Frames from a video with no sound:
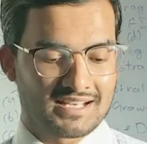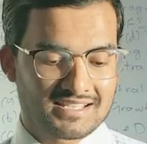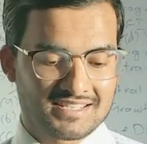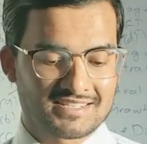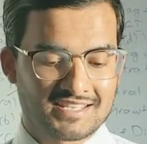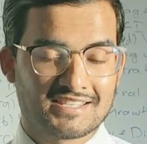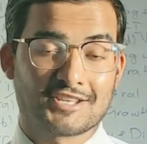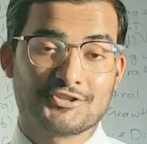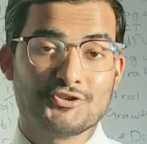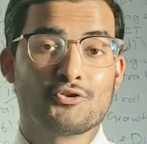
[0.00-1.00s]
let's just say
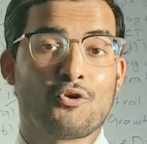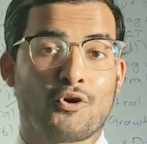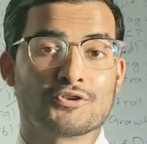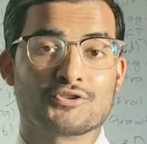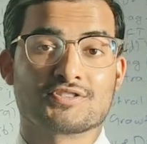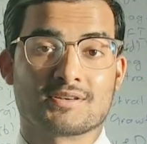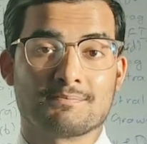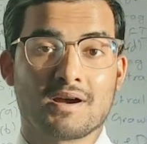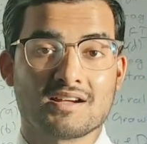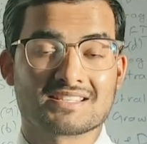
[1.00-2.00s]
that you go on to
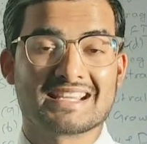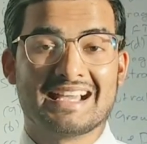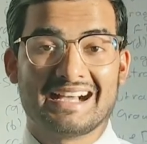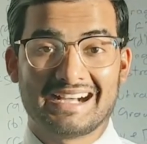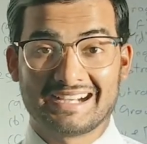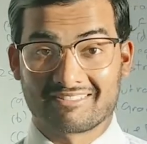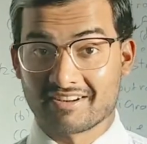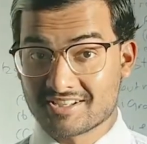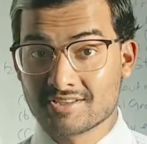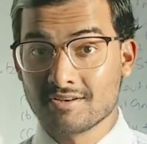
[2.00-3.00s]
surpass a
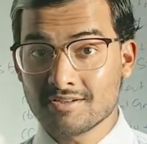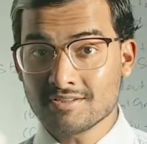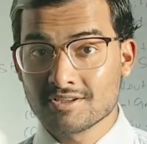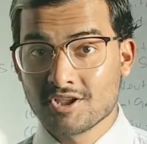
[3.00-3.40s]
return